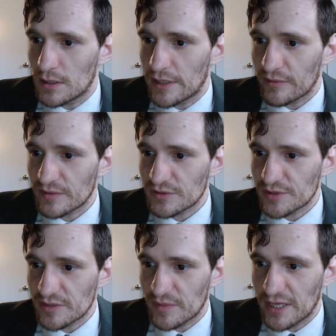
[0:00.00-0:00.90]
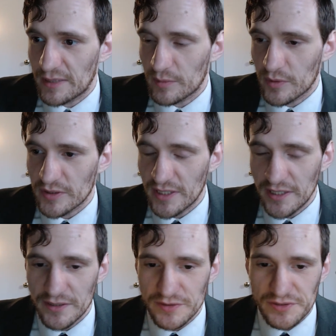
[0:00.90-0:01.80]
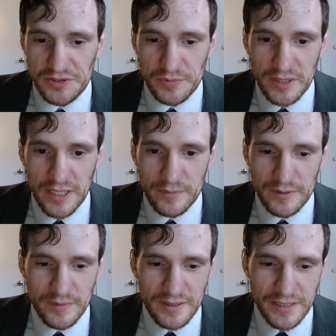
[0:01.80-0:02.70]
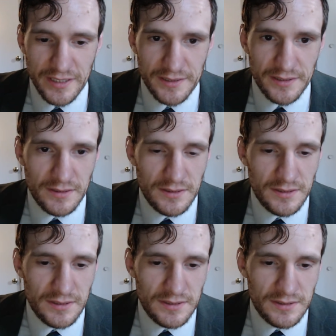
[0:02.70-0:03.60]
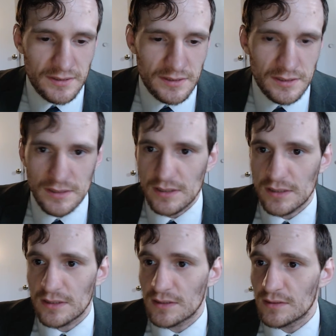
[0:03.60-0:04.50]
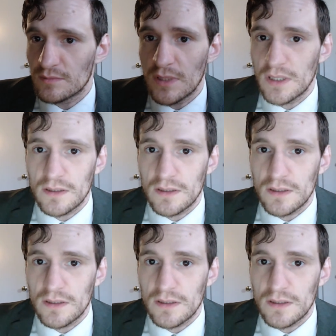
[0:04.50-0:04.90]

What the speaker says: Everyone's wishing me a happy birthday. Super happy about that. The